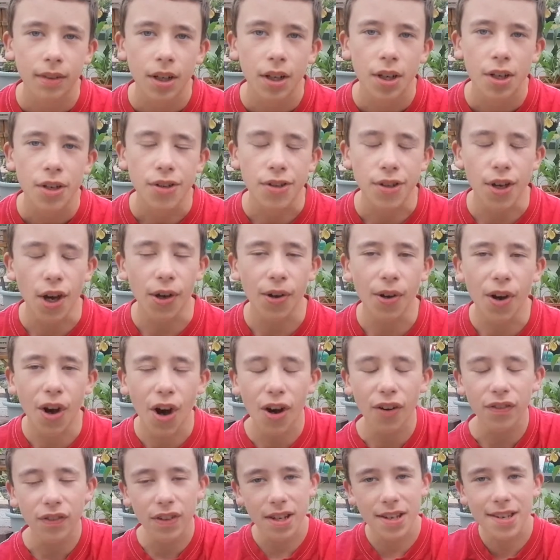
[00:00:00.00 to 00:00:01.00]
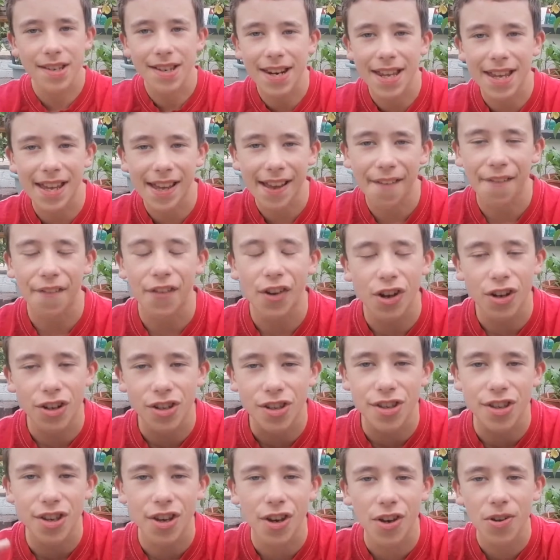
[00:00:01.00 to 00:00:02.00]
So obviously, if it got
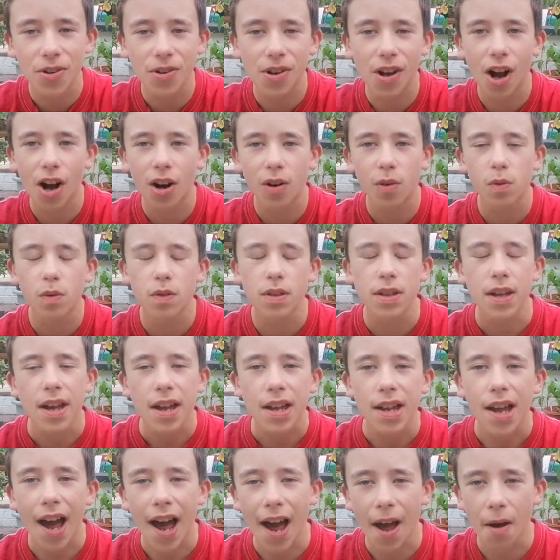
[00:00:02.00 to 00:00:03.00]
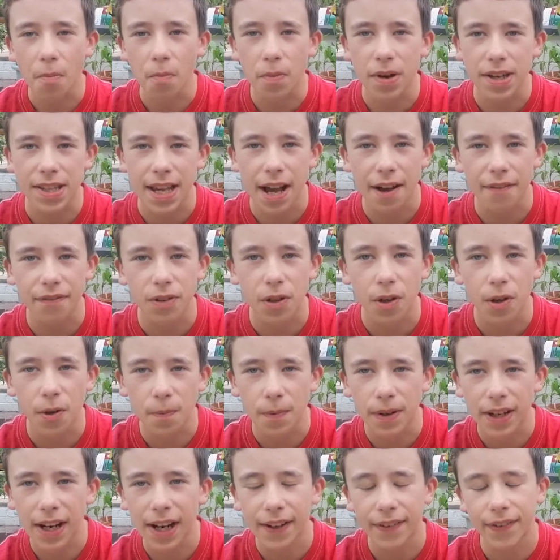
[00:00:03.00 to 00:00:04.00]
too cold, we'd have
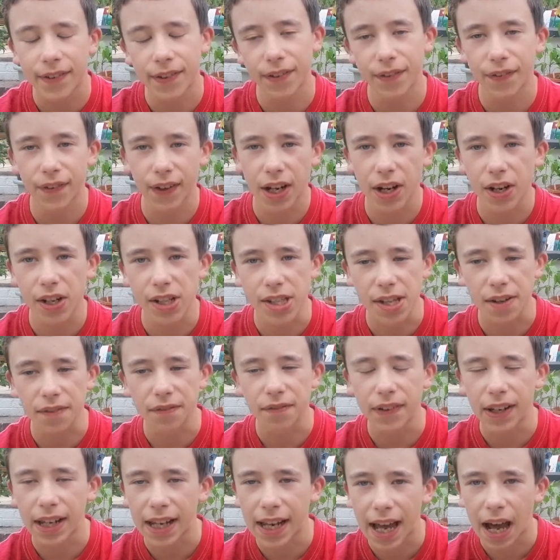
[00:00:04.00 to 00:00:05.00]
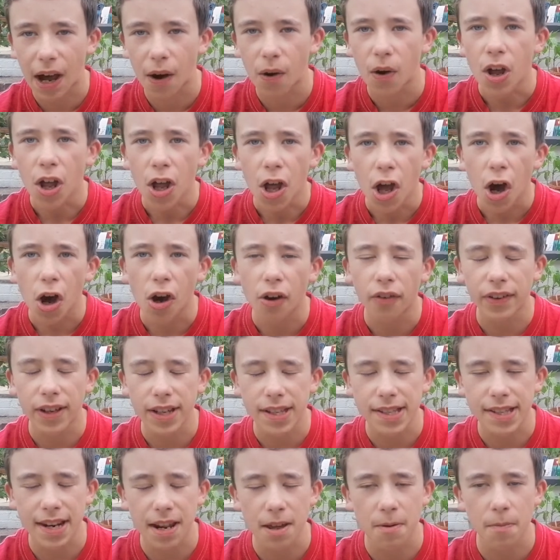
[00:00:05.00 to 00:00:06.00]
to figure something out,
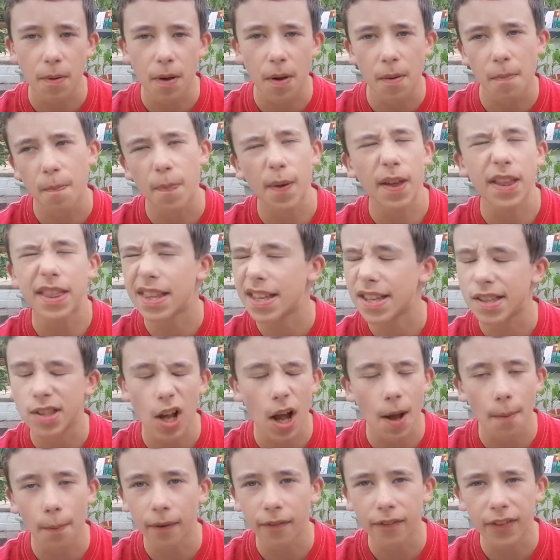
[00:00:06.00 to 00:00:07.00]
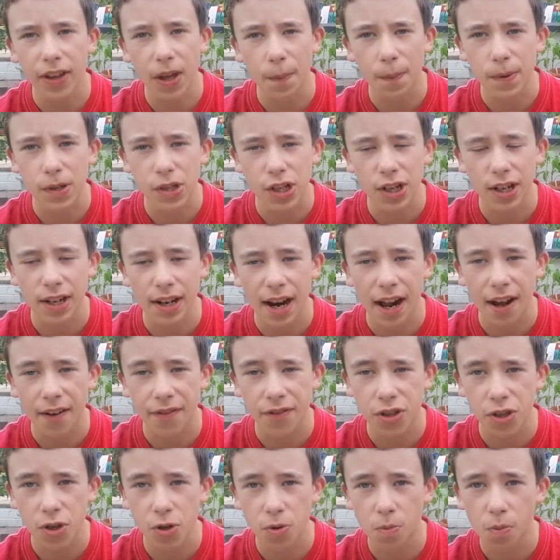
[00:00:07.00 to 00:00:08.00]
obviously. But this time of year, we shouldn't have
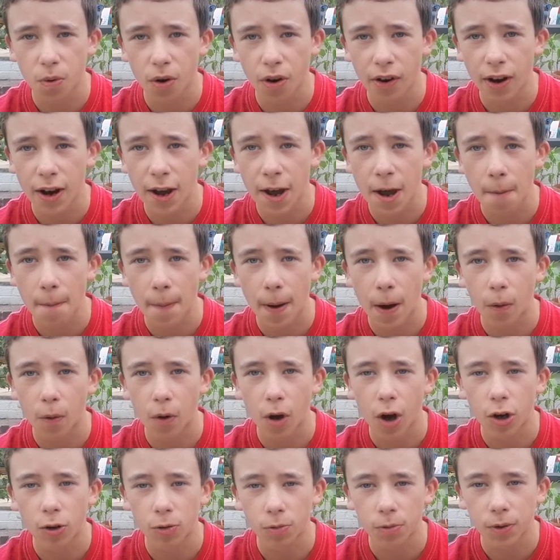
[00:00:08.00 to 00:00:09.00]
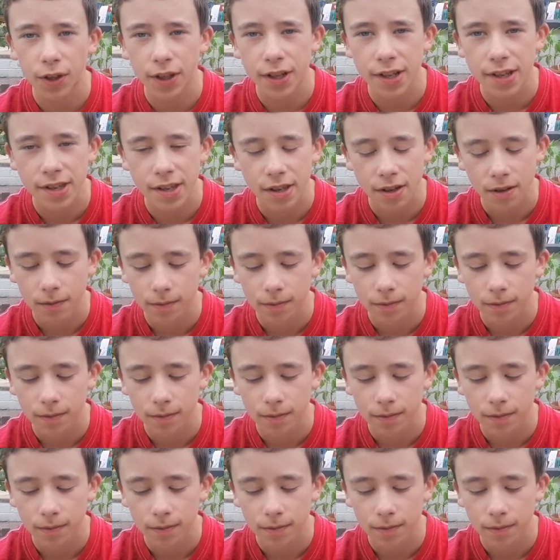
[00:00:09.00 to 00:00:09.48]
to worry about coldness.